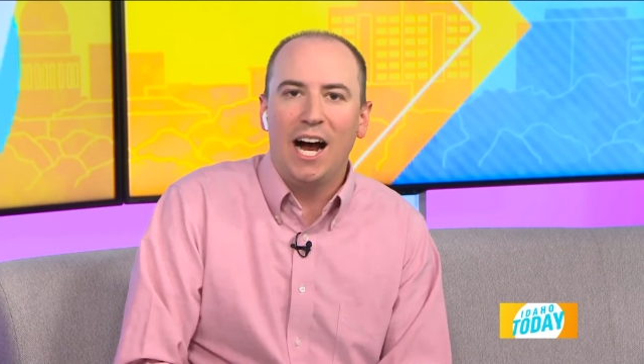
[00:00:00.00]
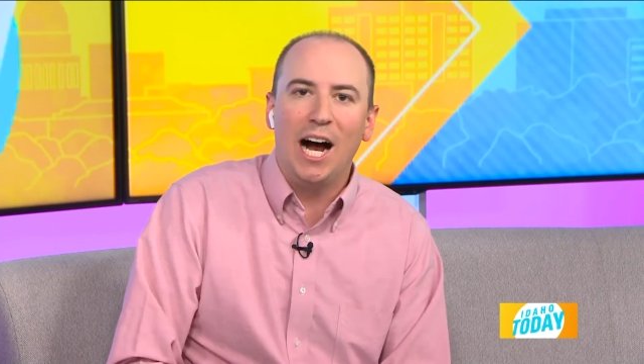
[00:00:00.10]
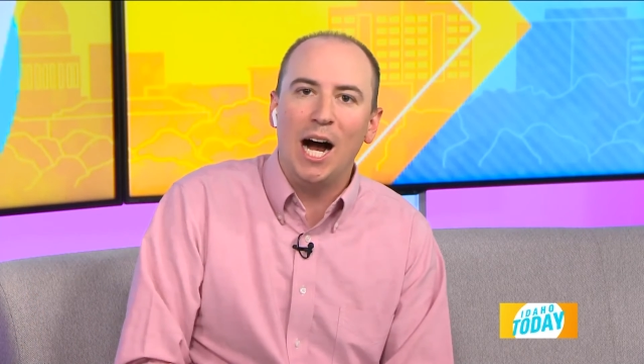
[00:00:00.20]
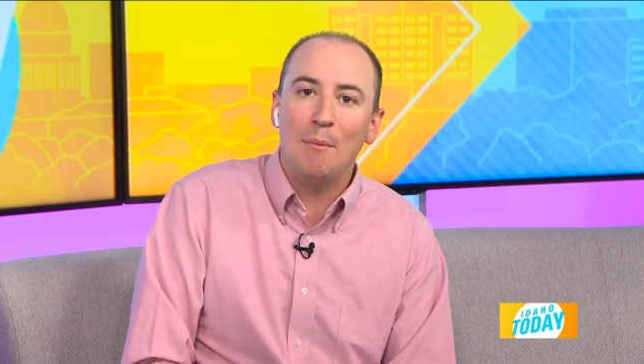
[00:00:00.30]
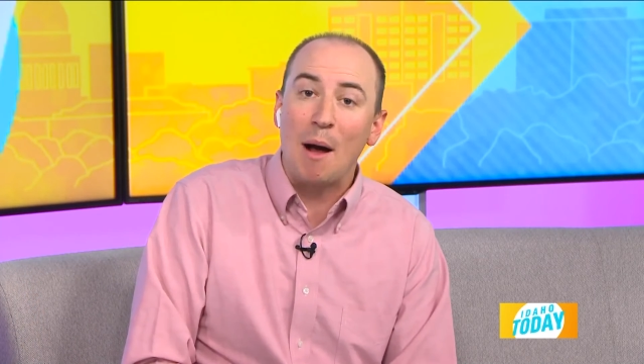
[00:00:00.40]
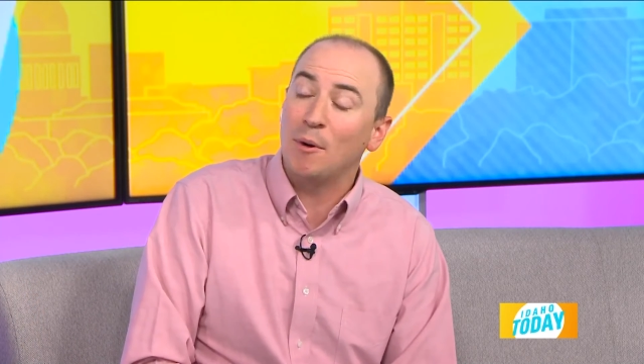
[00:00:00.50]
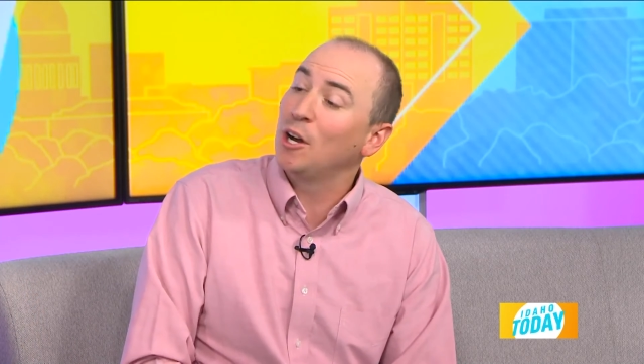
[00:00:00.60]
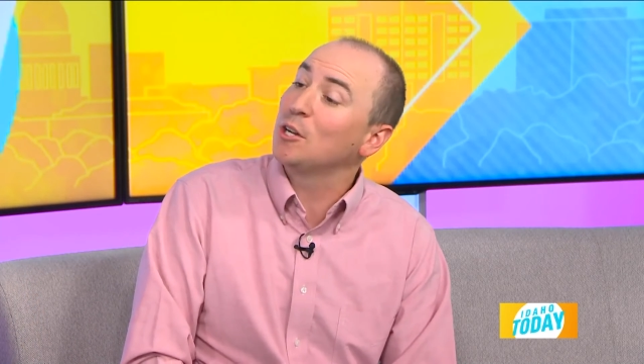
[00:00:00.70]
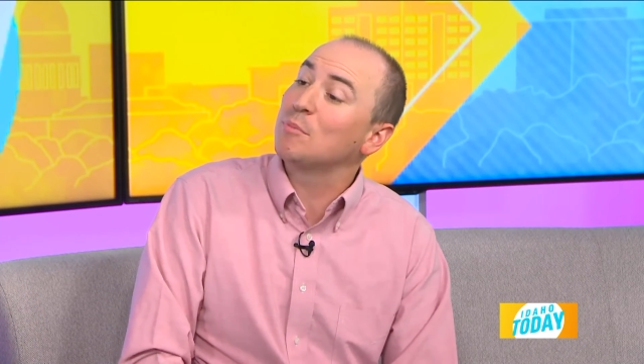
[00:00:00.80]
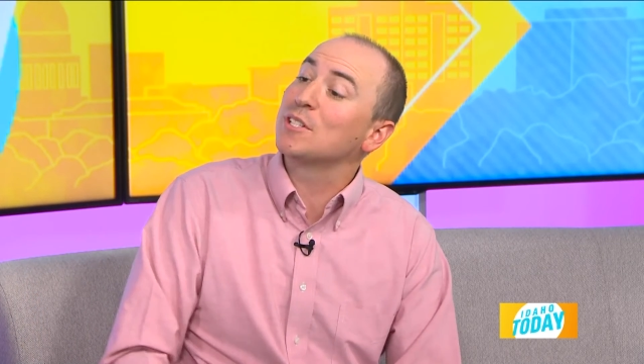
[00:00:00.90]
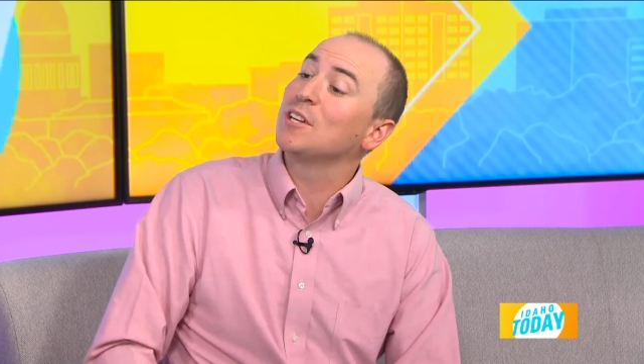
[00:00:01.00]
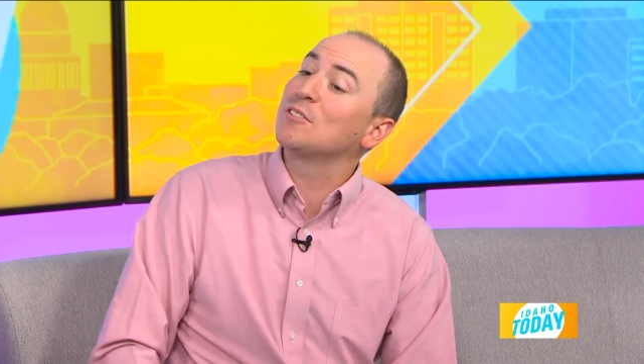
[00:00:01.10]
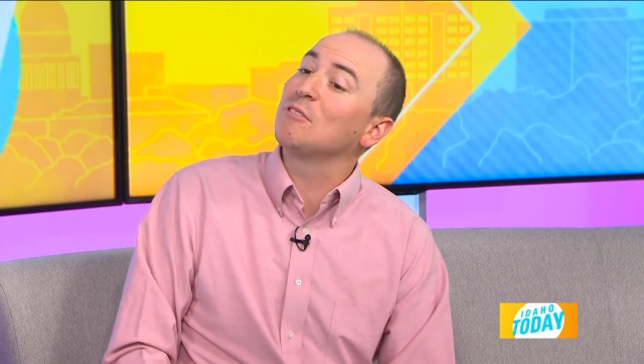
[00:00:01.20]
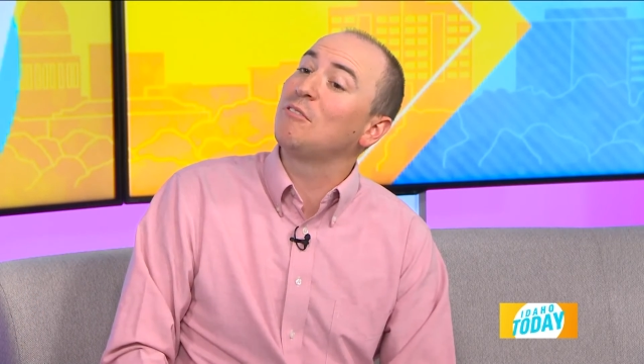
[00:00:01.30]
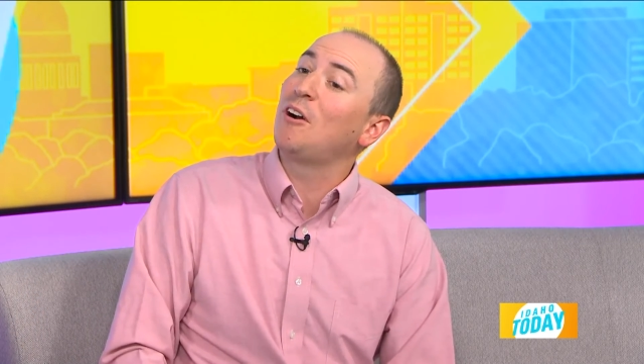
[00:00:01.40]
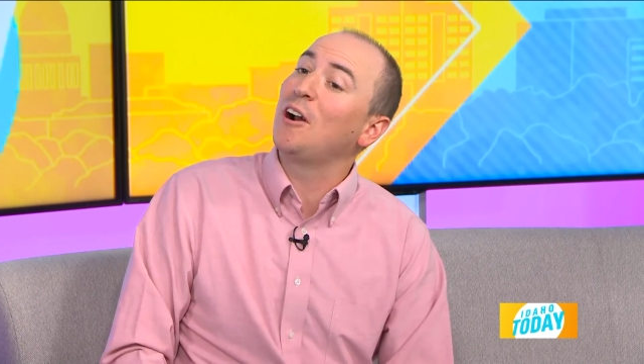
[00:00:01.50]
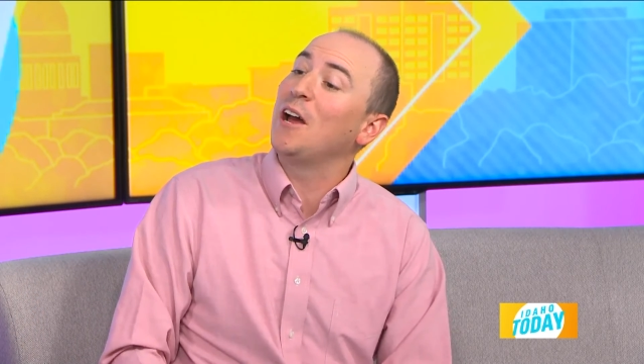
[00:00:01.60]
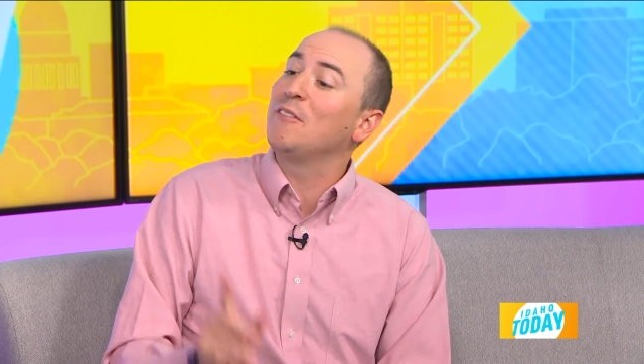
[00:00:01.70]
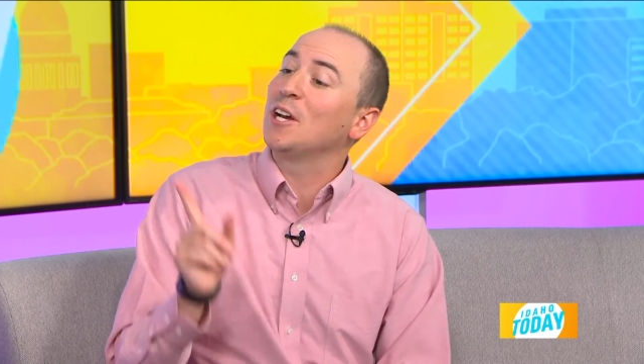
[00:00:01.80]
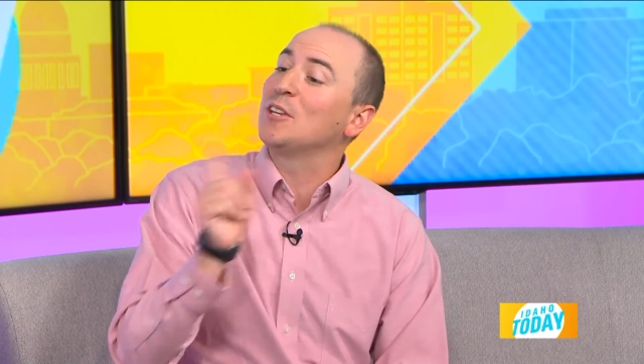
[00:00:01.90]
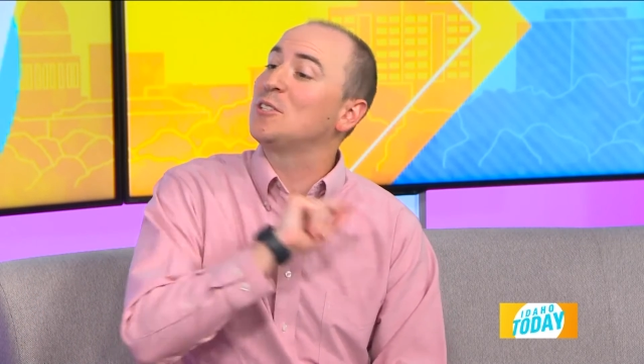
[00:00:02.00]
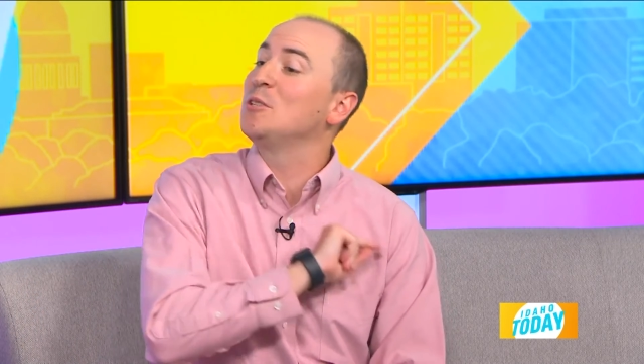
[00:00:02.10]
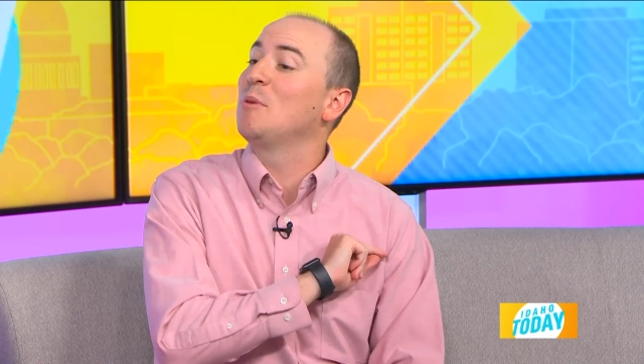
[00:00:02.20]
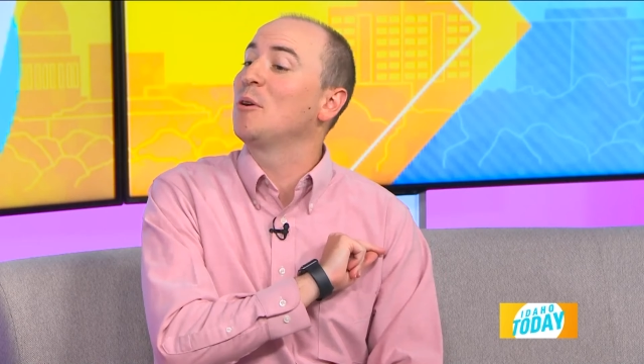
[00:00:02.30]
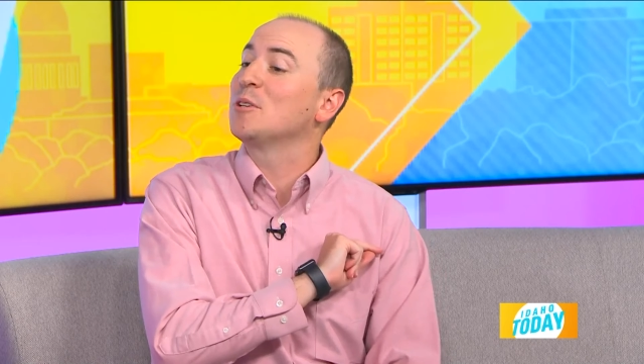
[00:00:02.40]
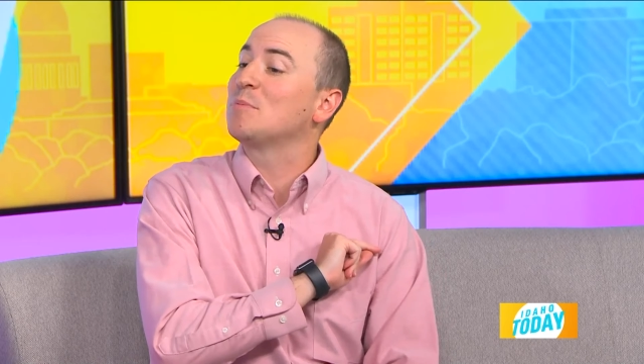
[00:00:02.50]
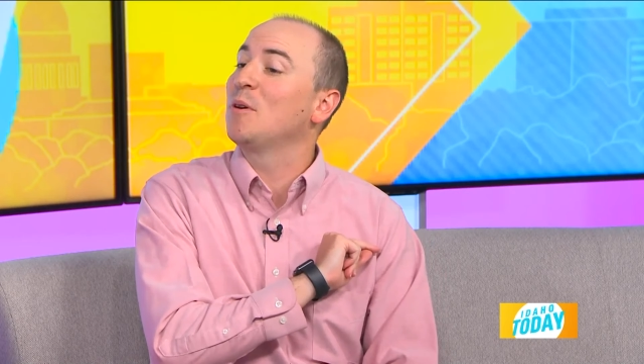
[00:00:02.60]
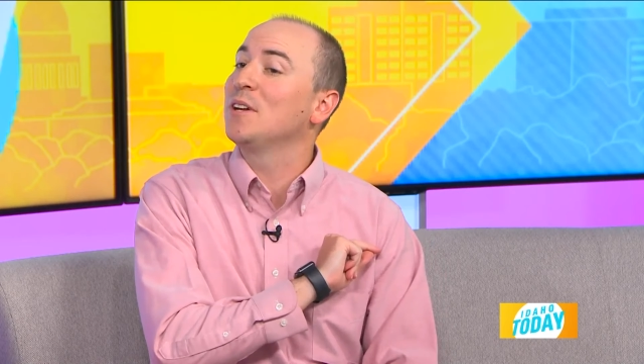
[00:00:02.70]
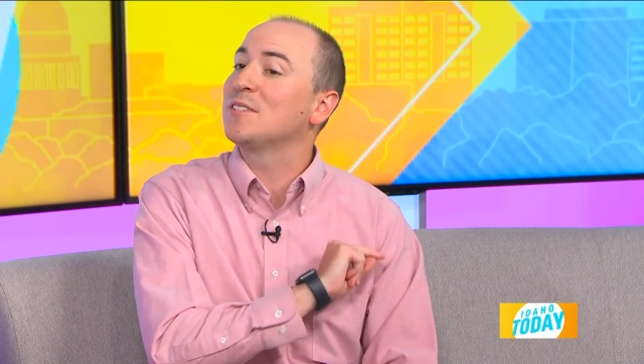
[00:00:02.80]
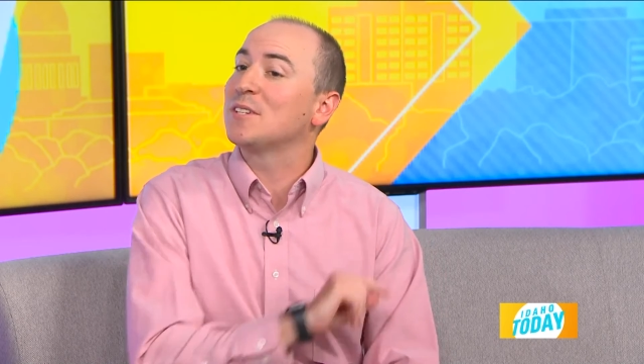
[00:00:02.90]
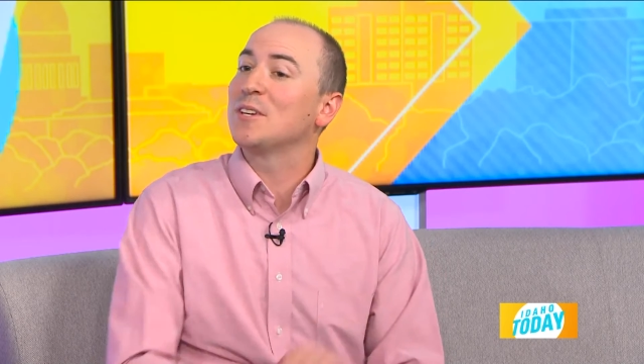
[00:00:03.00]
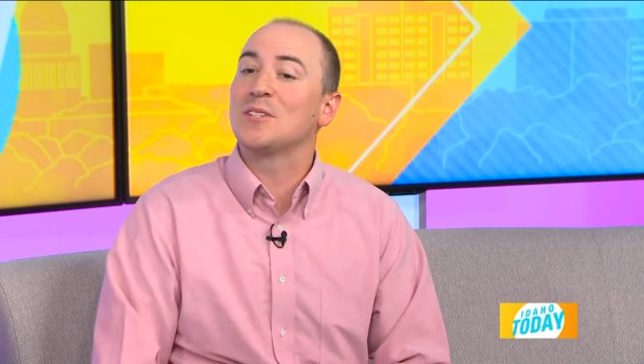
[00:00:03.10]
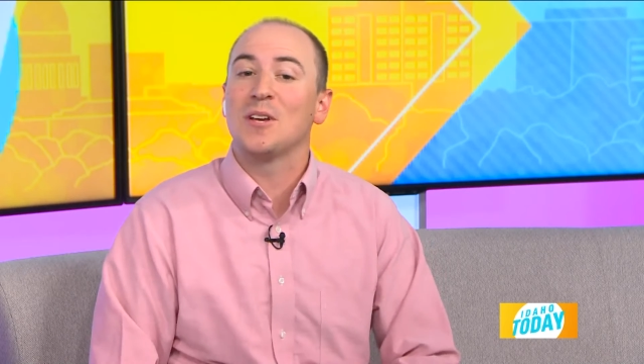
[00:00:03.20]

Um, I'm 100% so far. I even got the two bonus points. Oh, so.